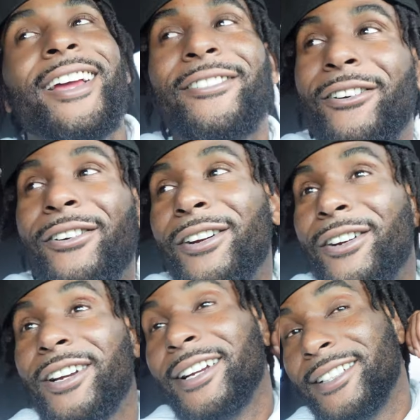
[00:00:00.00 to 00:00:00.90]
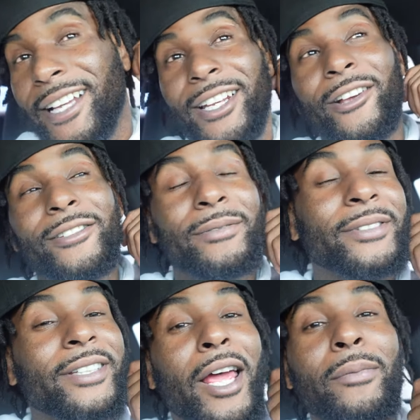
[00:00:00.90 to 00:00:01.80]
For real. Because I know some
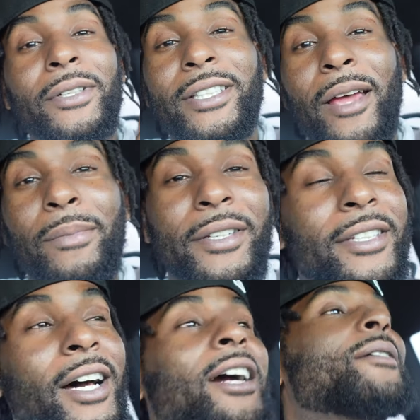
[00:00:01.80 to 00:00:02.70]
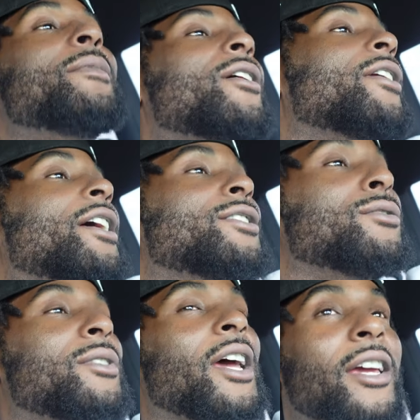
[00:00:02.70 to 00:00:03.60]
celebrities that be ducking me on that
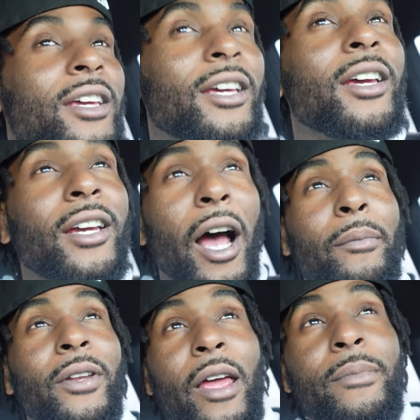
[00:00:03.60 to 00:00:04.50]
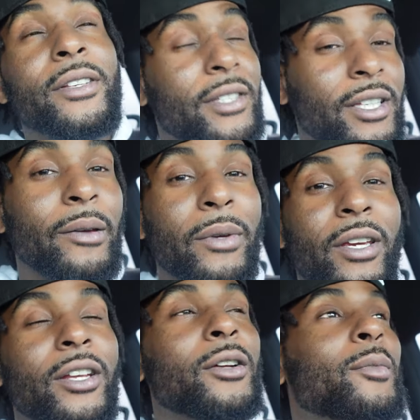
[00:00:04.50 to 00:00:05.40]
2K. They be seeing me
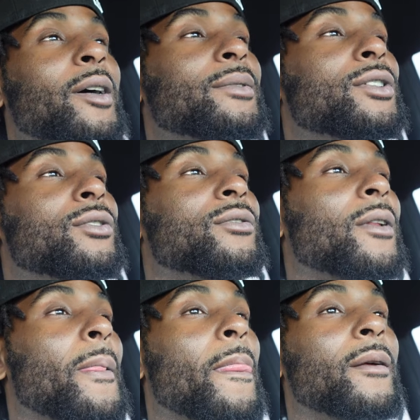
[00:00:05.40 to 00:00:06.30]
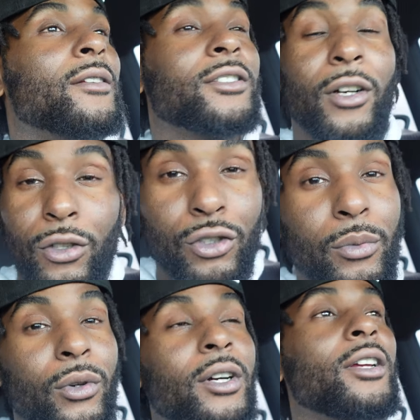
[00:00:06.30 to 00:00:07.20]
hitting them up too. Soldier
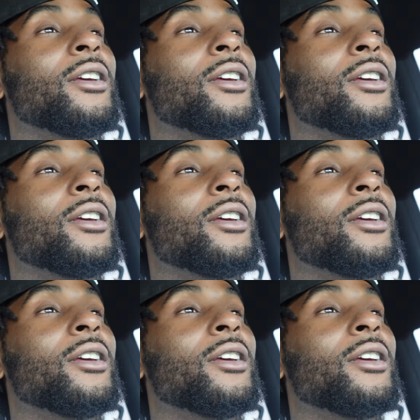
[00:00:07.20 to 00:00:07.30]
Boy.